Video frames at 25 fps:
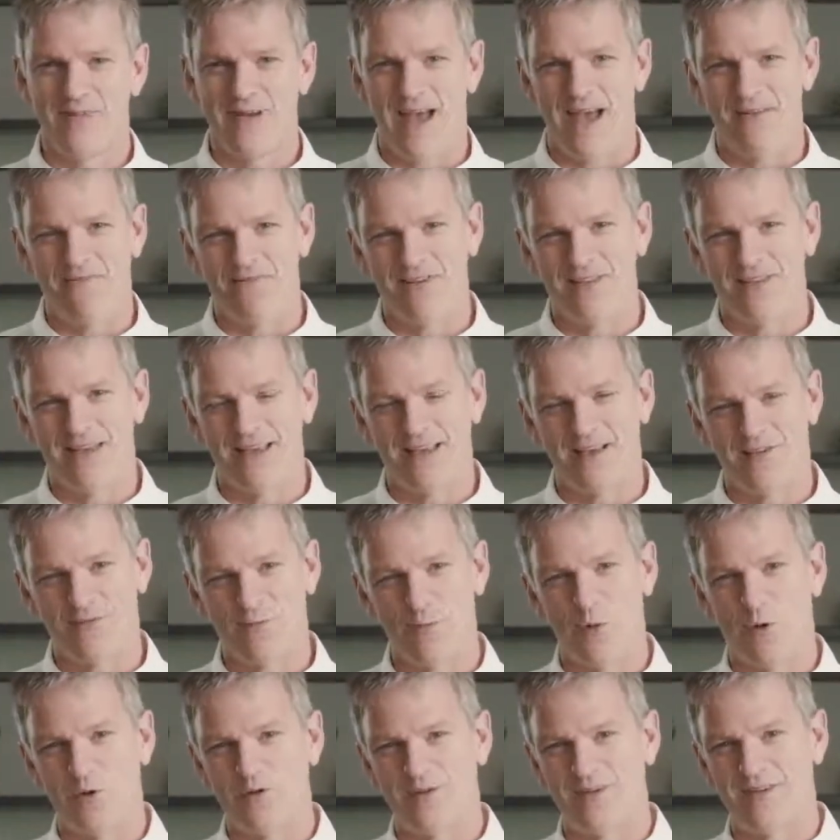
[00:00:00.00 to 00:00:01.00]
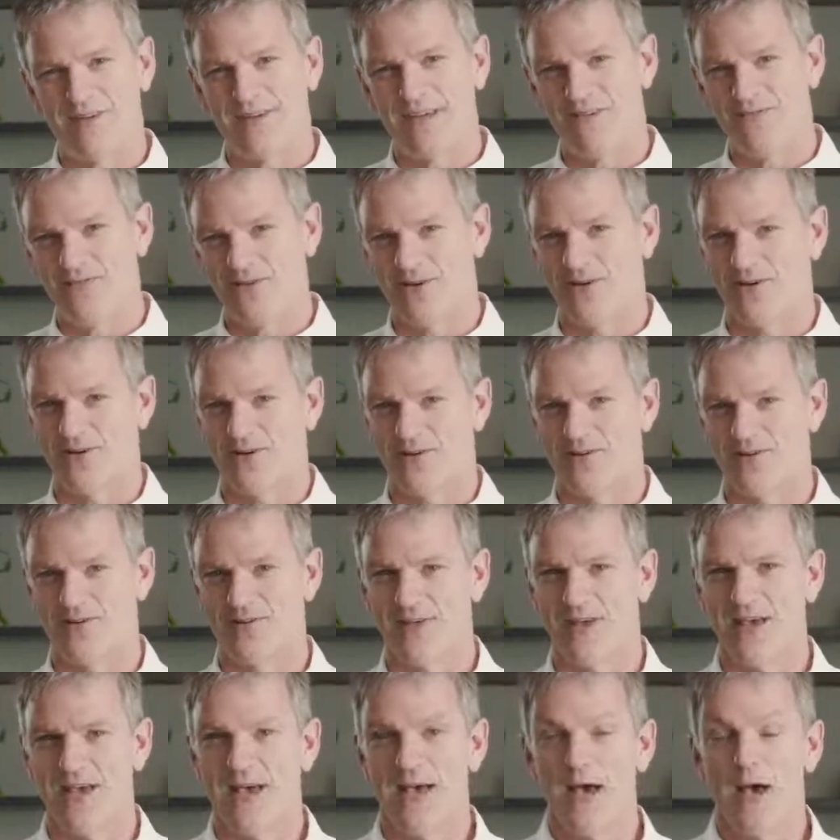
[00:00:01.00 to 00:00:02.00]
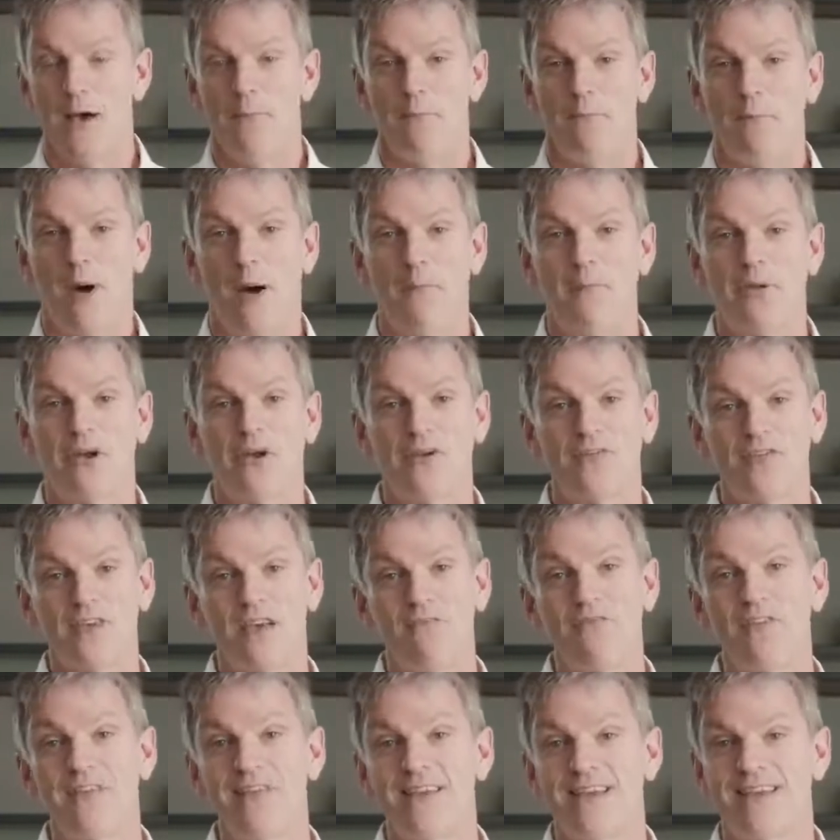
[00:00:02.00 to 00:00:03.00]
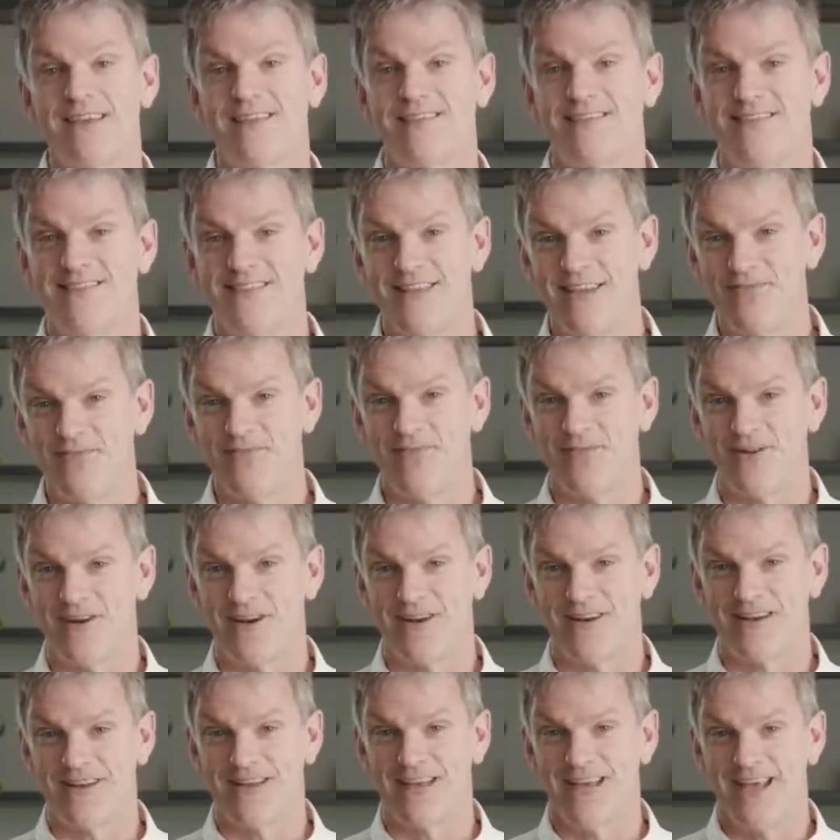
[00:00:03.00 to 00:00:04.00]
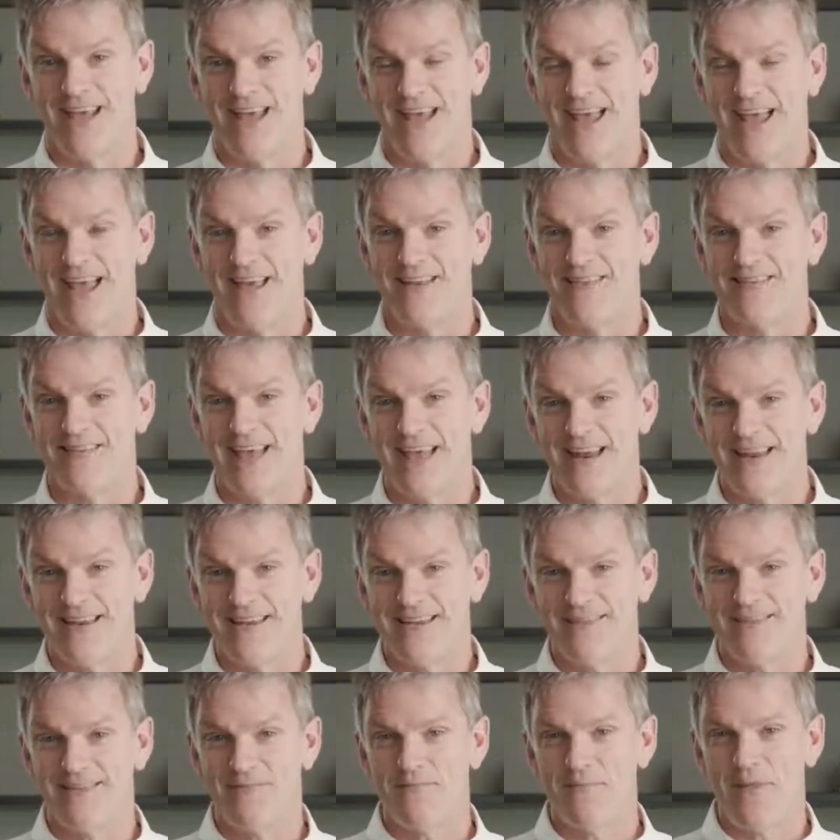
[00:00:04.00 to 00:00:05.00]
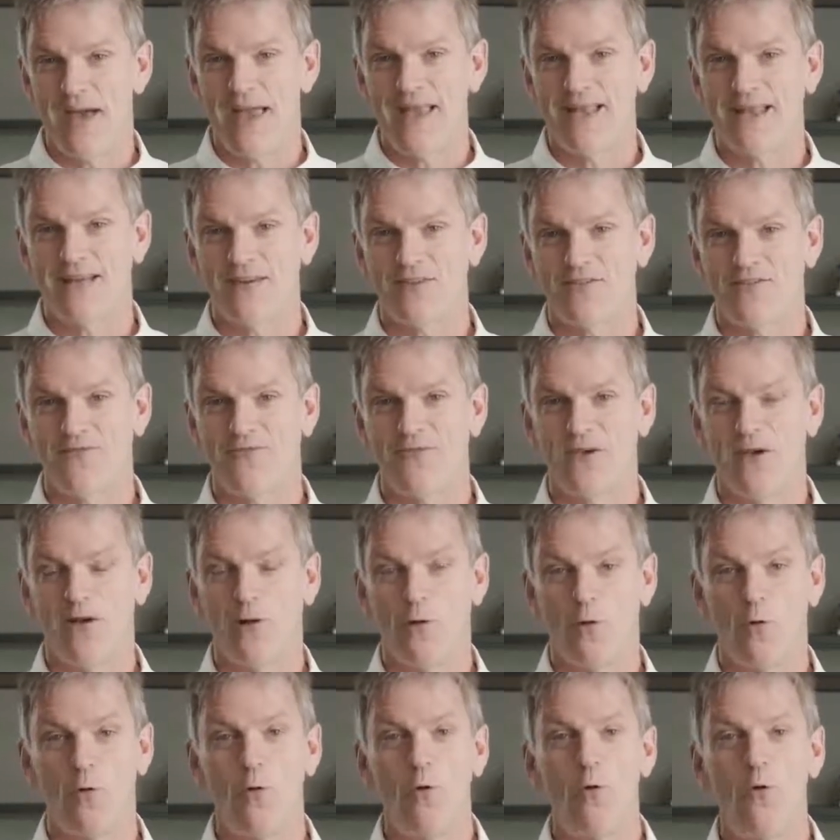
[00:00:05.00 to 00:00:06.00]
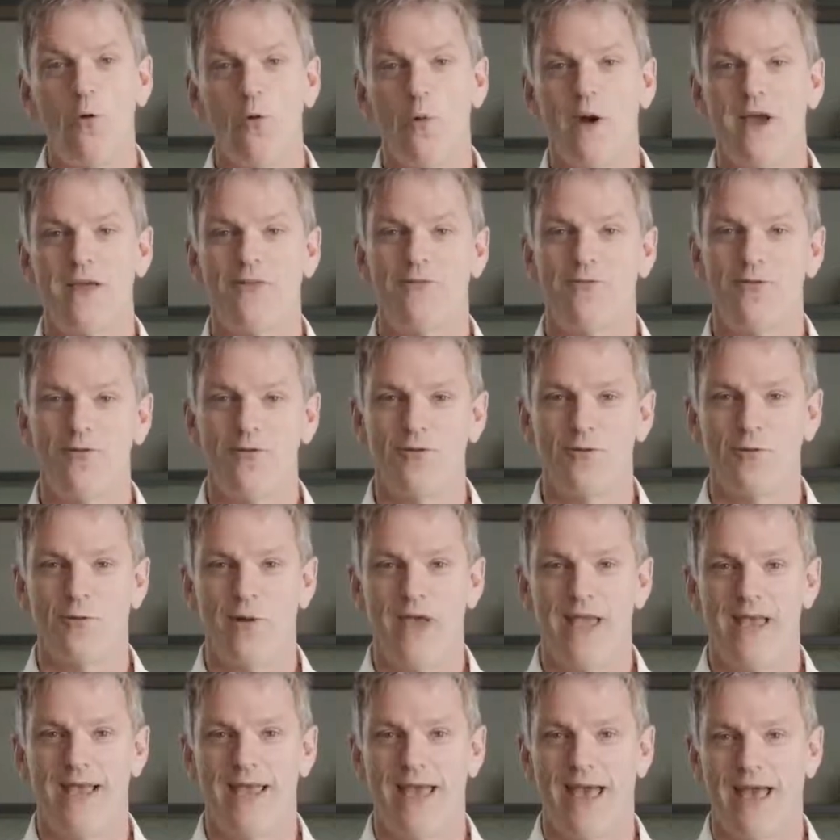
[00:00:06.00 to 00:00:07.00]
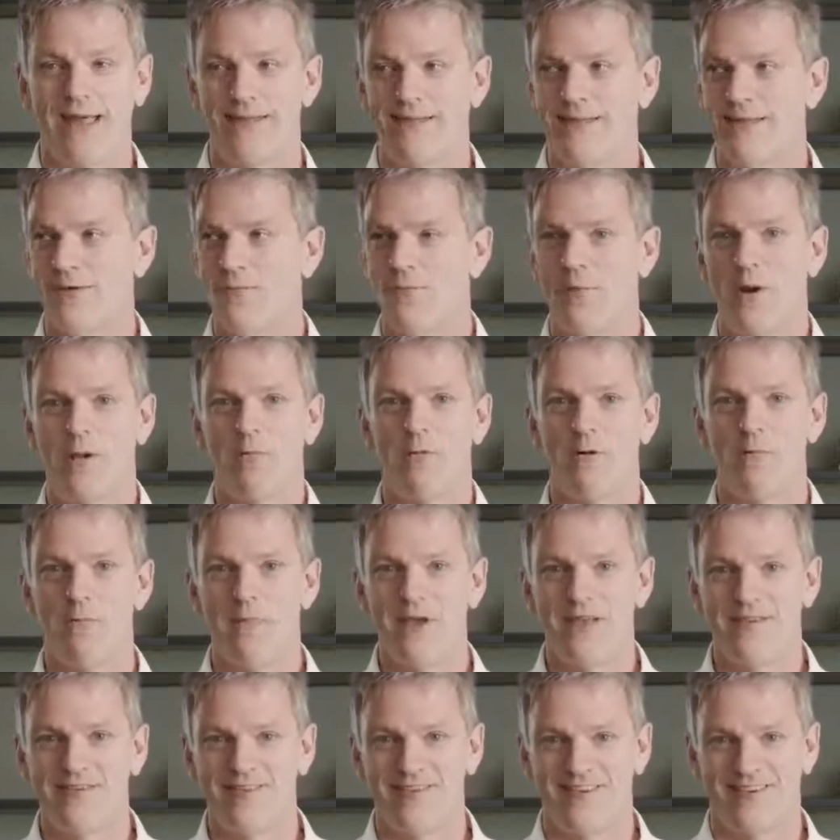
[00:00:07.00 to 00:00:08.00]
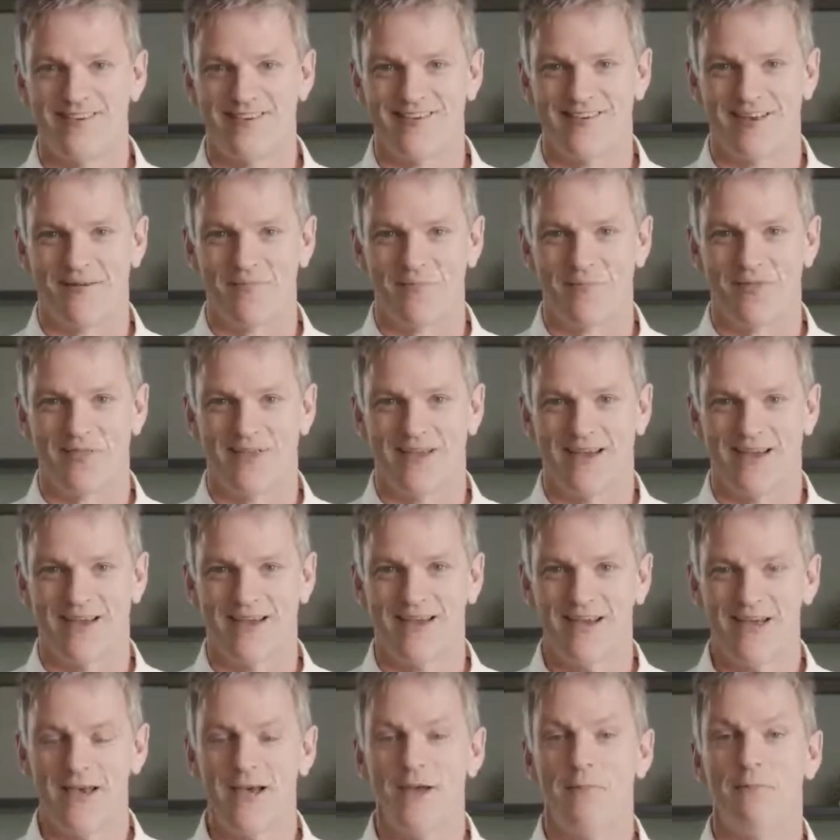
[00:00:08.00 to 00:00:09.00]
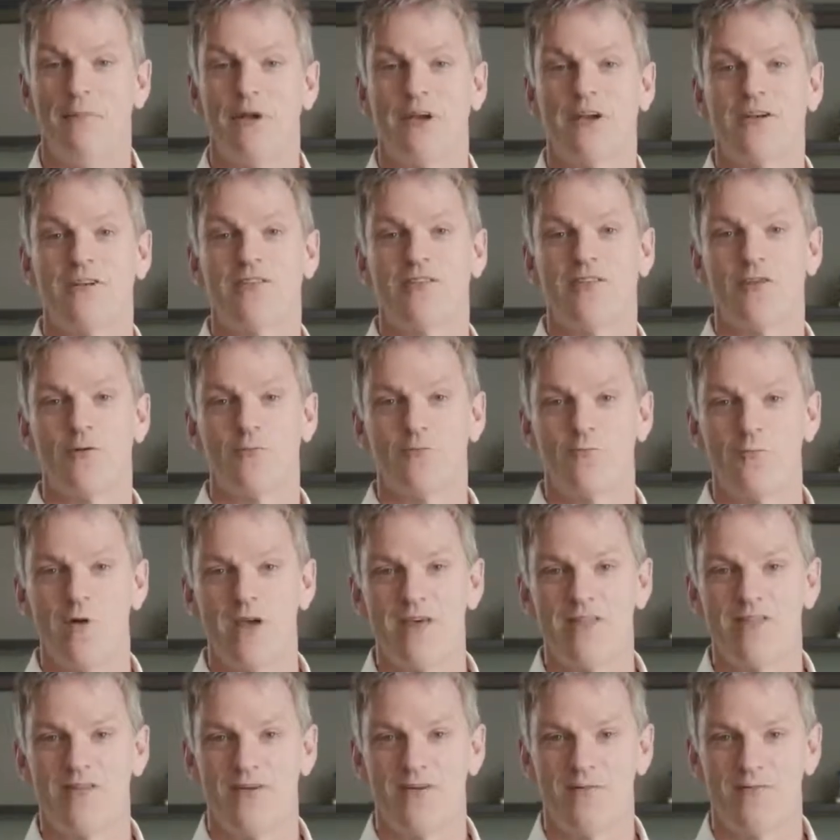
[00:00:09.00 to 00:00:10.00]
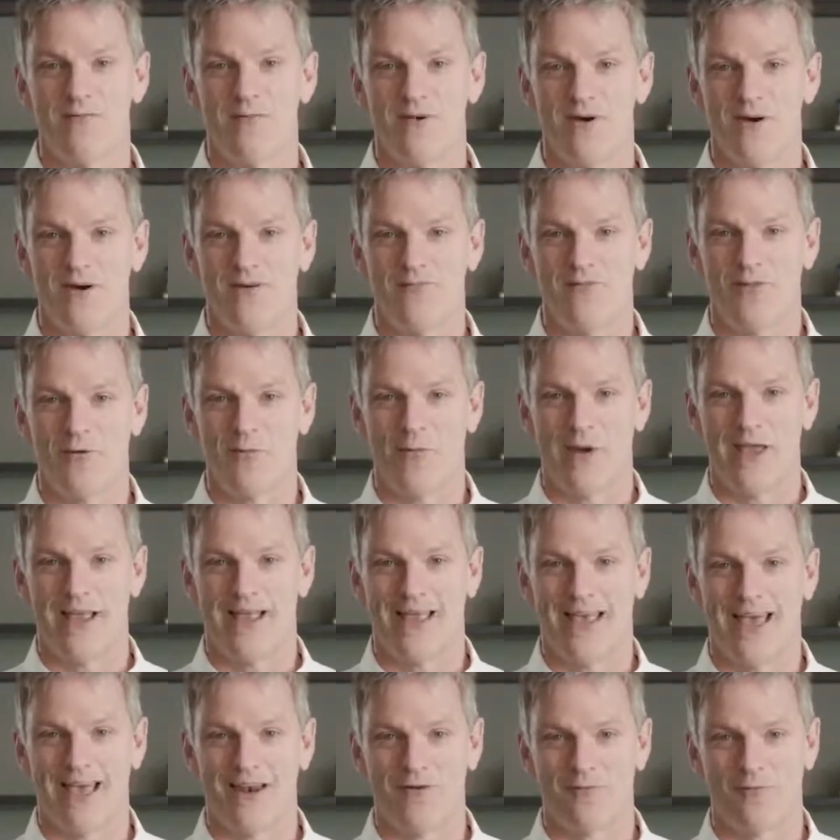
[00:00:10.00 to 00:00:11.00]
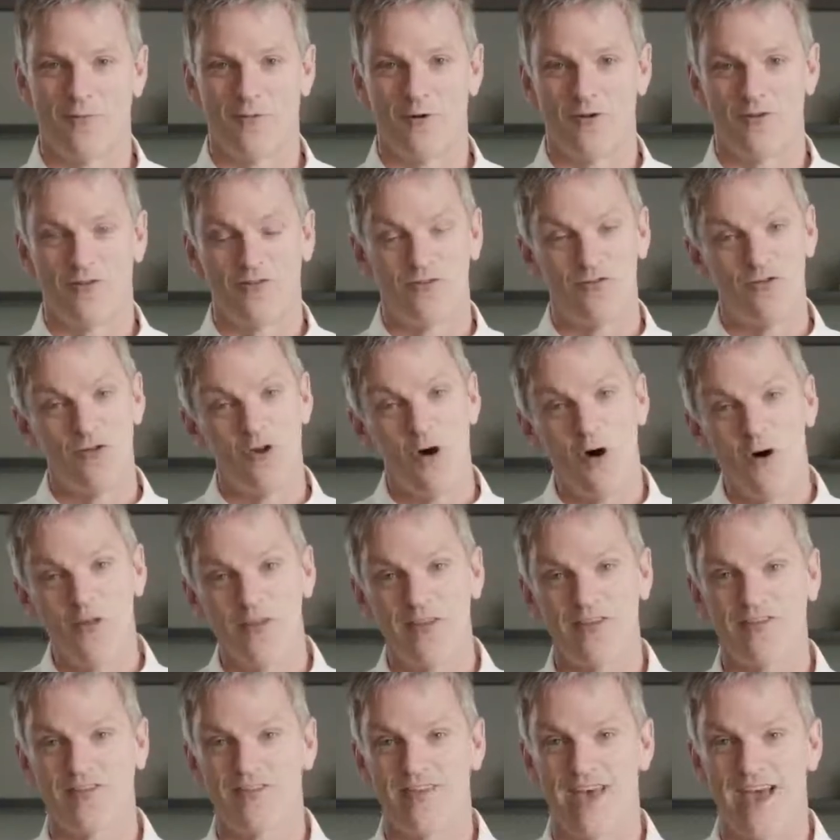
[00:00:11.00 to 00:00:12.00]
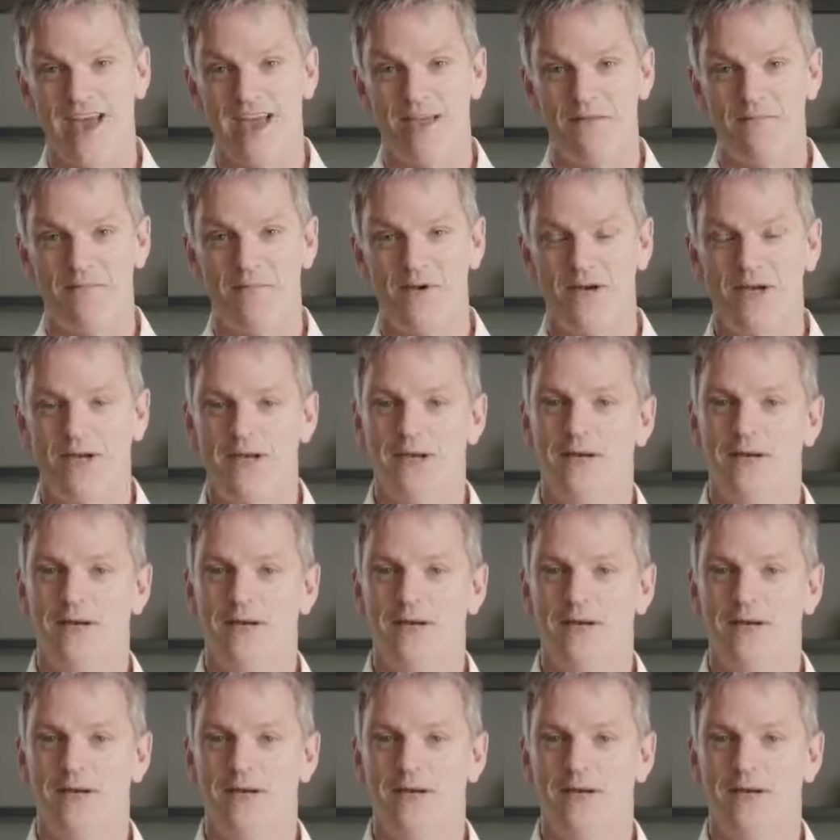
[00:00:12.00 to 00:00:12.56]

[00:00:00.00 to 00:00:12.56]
everything is more difficult, but because everything is different, it tended to make us feel all the way through the weekend that we were missing something because the rhythm of the weekend was not the same.